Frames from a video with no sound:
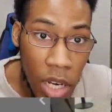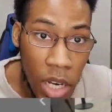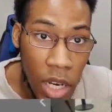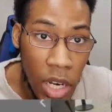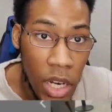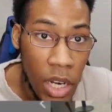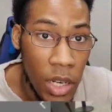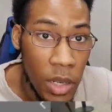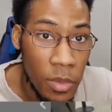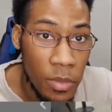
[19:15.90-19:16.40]

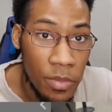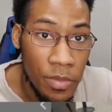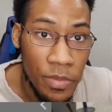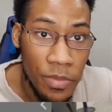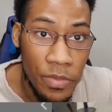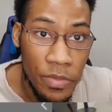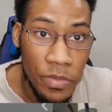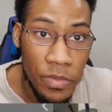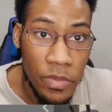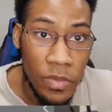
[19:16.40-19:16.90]

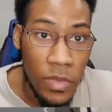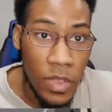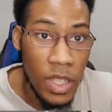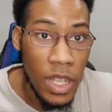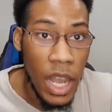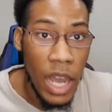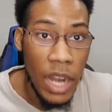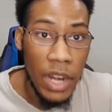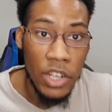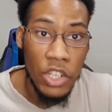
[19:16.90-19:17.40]

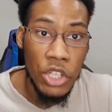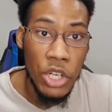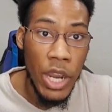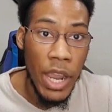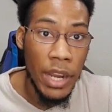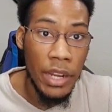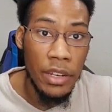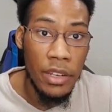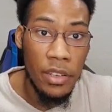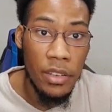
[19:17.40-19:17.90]
Not
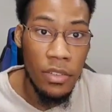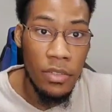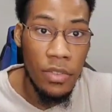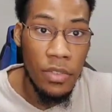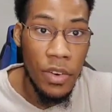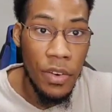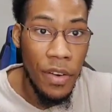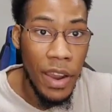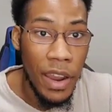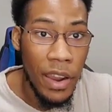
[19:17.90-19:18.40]
attractive.
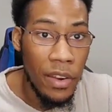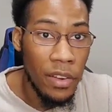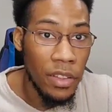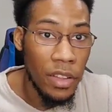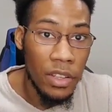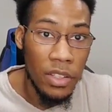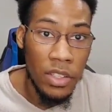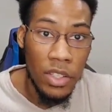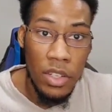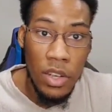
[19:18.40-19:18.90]
Her hair
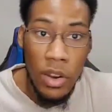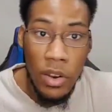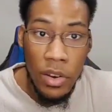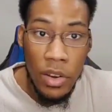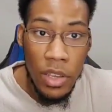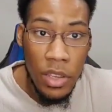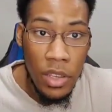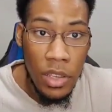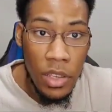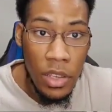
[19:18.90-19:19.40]
looks
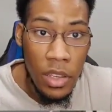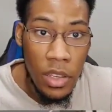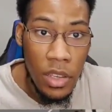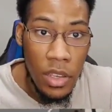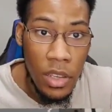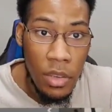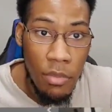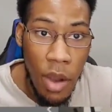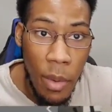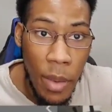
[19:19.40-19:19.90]
dirty.
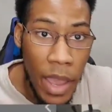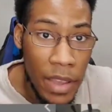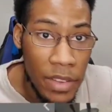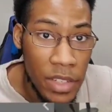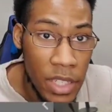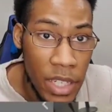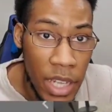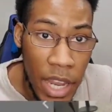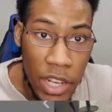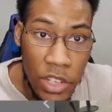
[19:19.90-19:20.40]
Probably
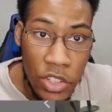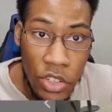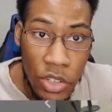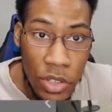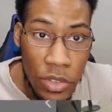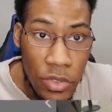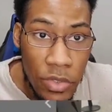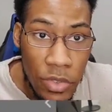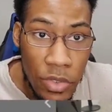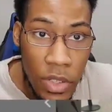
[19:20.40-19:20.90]
has
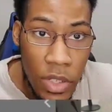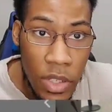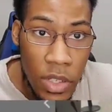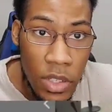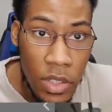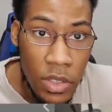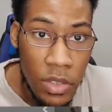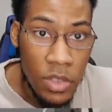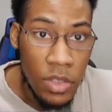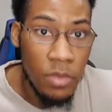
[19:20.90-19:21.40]
dandruff.
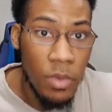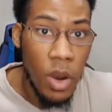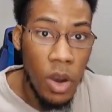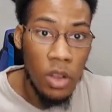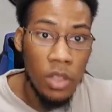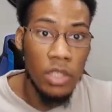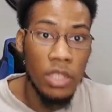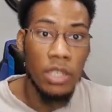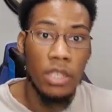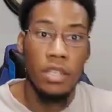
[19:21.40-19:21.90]

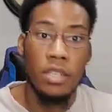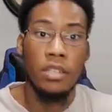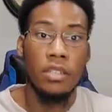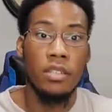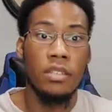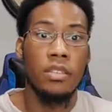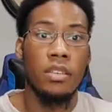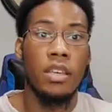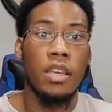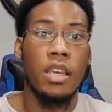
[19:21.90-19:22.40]
Small
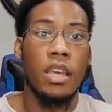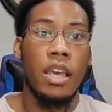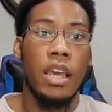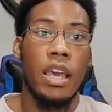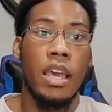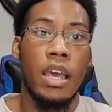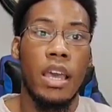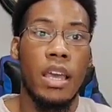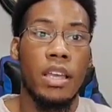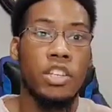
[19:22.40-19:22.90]
titties.
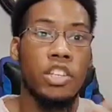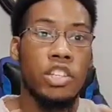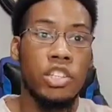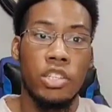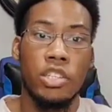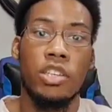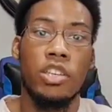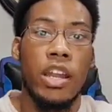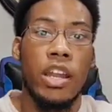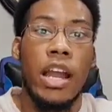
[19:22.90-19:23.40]

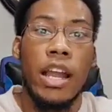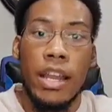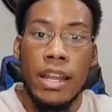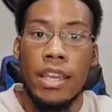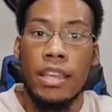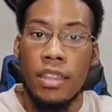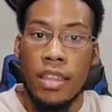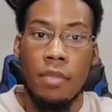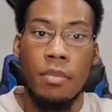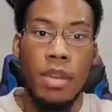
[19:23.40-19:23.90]
You're not gonna
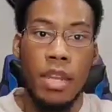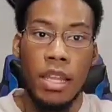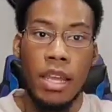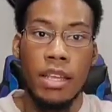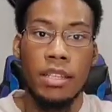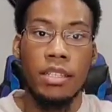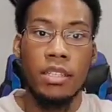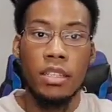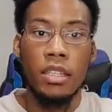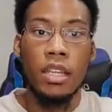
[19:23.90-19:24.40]
get that many
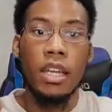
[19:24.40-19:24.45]
likes. It's